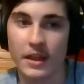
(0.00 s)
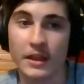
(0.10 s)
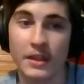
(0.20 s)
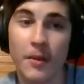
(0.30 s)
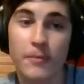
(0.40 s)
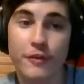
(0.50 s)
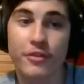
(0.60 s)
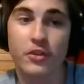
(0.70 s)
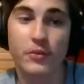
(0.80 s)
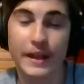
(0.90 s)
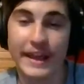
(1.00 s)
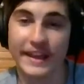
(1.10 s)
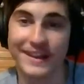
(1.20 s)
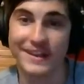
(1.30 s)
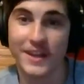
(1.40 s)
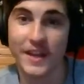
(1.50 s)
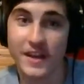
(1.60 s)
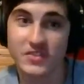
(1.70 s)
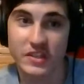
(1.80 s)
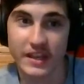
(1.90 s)
Number 3,
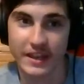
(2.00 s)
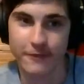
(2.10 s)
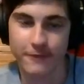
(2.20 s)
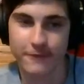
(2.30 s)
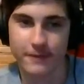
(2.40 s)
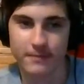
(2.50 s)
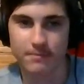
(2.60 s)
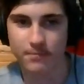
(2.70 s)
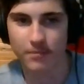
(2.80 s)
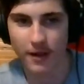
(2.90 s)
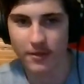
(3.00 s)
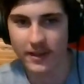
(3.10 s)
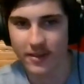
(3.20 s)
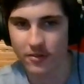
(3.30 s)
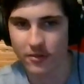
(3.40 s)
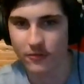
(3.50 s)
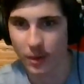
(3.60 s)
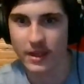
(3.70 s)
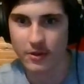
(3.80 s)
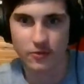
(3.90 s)
Nuzleaf. Probably a
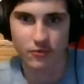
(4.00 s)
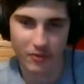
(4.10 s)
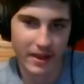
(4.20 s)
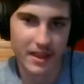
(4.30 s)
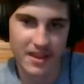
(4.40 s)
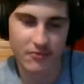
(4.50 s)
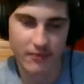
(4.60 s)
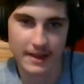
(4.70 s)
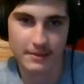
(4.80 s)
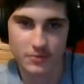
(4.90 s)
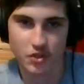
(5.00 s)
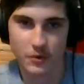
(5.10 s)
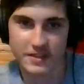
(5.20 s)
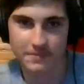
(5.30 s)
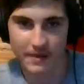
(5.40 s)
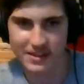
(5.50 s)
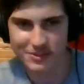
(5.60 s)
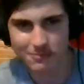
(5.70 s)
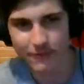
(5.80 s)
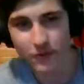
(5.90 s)
really, really random choice, but I do
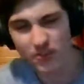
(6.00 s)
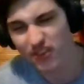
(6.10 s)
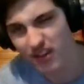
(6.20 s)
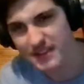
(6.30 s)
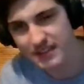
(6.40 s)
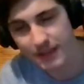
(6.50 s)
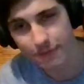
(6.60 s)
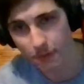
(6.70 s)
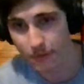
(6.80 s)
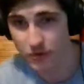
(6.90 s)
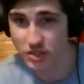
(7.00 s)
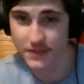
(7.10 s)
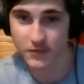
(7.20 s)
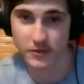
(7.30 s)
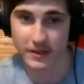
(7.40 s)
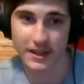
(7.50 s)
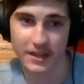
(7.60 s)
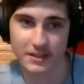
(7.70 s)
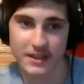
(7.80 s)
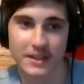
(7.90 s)
prefer Nuzleaf over Shiftry a
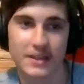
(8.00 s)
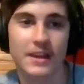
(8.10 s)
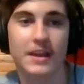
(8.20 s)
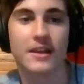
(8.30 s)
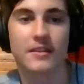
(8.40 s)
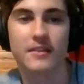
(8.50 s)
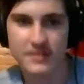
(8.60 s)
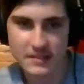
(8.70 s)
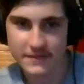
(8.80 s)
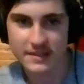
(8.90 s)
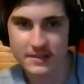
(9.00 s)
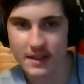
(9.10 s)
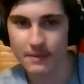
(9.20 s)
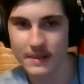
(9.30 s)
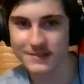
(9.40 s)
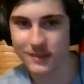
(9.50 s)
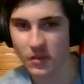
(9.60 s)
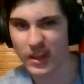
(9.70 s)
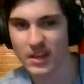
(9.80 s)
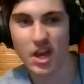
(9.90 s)
lot. Nuzleaf's design makes it look
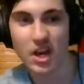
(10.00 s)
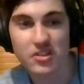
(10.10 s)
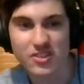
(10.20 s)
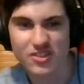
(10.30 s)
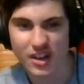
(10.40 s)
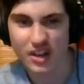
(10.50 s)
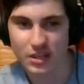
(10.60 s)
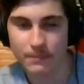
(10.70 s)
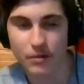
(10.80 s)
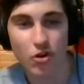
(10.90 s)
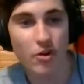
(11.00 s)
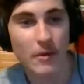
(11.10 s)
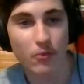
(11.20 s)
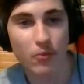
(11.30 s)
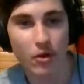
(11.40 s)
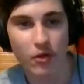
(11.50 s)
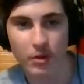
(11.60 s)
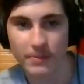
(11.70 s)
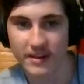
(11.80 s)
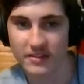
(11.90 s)
like an underdog in the Pokemon world
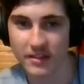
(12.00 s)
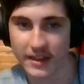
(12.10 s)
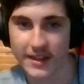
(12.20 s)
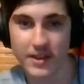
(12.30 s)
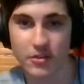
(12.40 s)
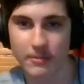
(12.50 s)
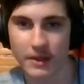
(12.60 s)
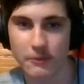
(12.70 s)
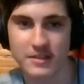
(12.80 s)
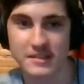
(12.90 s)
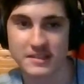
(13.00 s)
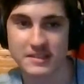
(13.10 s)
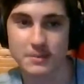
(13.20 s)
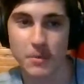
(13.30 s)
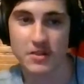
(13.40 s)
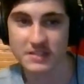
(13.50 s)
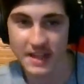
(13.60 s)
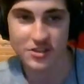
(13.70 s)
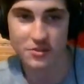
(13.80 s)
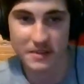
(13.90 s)
compared to like the other big ones, and its small
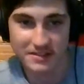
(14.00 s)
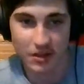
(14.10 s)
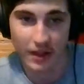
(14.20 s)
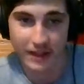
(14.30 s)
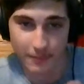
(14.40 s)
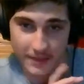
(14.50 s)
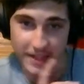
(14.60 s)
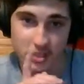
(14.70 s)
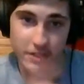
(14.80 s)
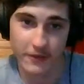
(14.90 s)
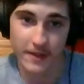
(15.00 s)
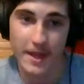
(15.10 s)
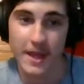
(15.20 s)
stature makes it look like it can potentially feed